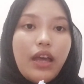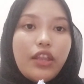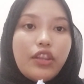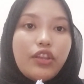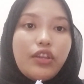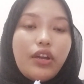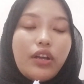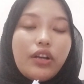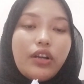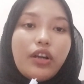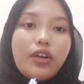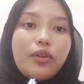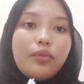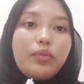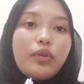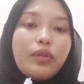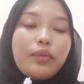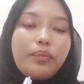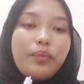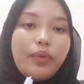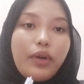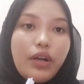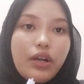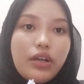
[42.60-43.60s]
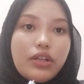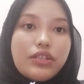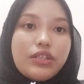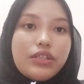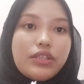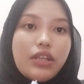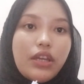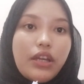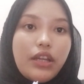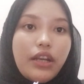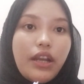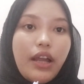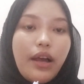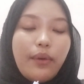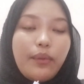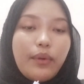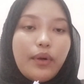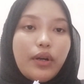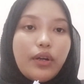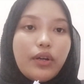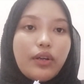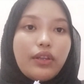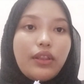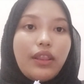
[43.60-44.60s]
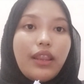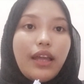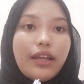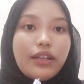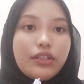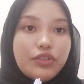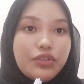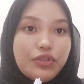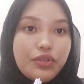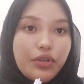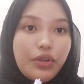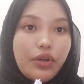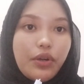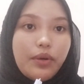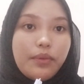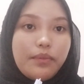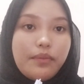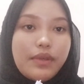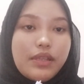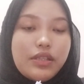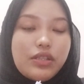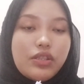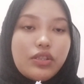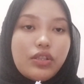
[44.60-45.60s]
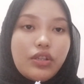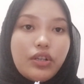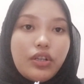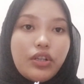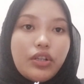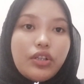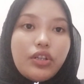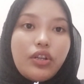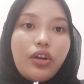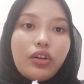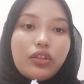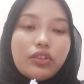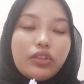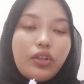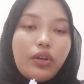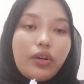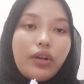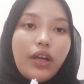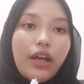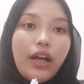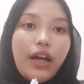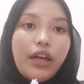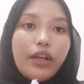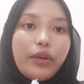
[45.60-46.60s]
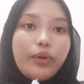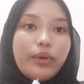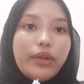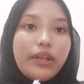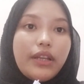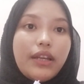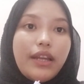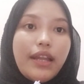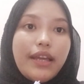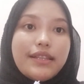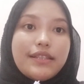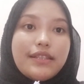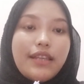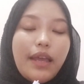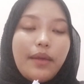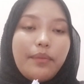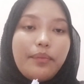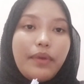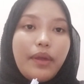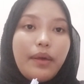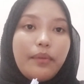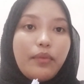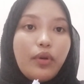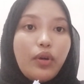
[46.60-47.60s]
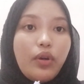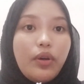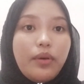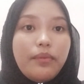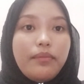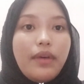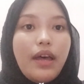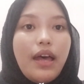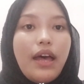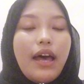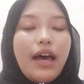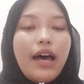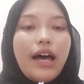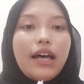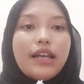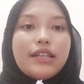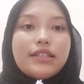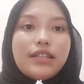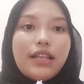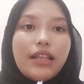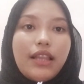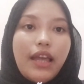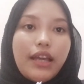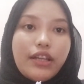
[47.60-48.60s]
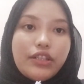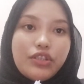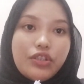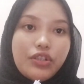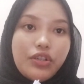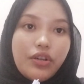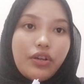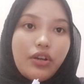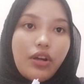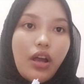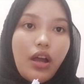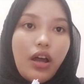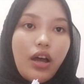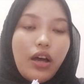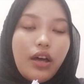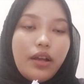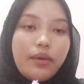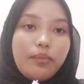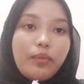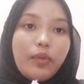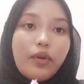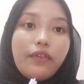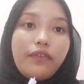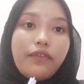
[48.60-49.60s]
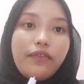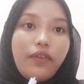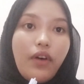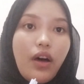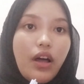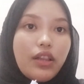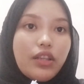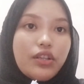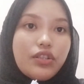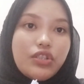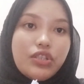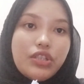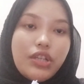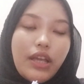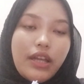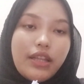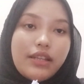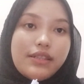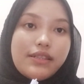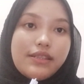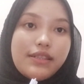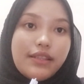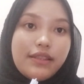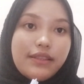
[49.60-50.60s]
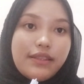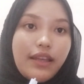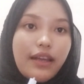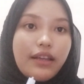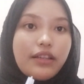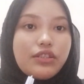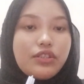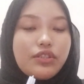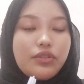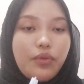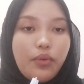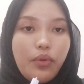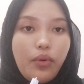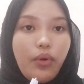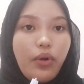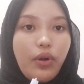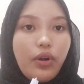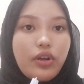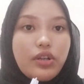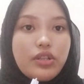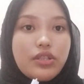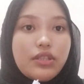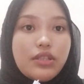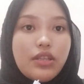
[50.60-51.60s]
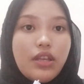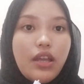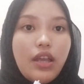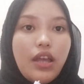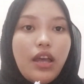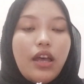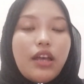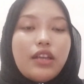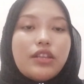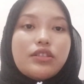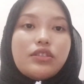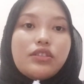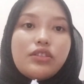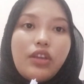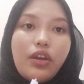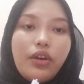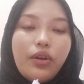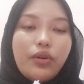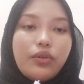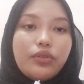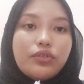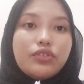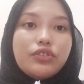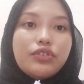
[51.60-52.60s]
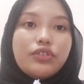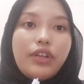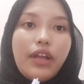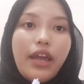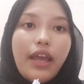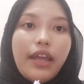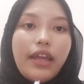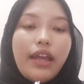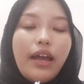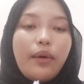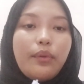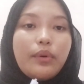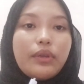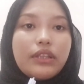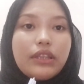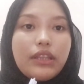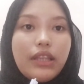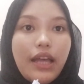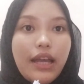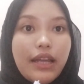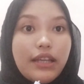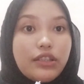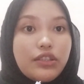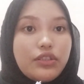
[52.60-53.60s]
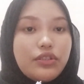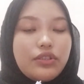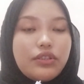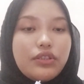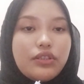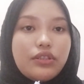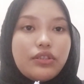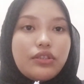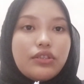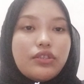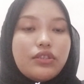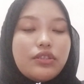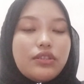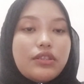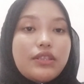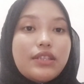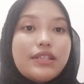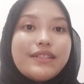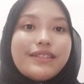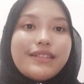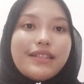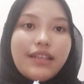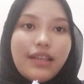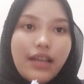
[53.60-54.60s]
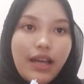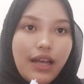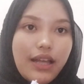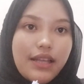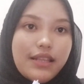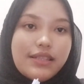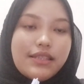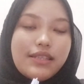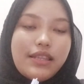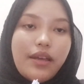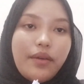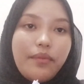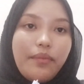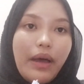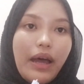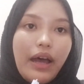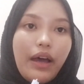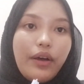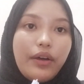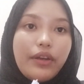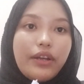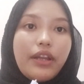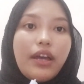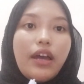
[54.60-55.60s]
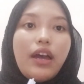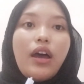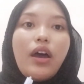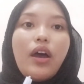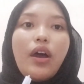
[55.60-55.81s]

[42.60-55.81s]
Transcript: The honorable person, our lecturer, Mr. Dr. Kaharuddin S.IP M.Hum, as a lecturer on morphology and syntax course. So today I would like to discuss about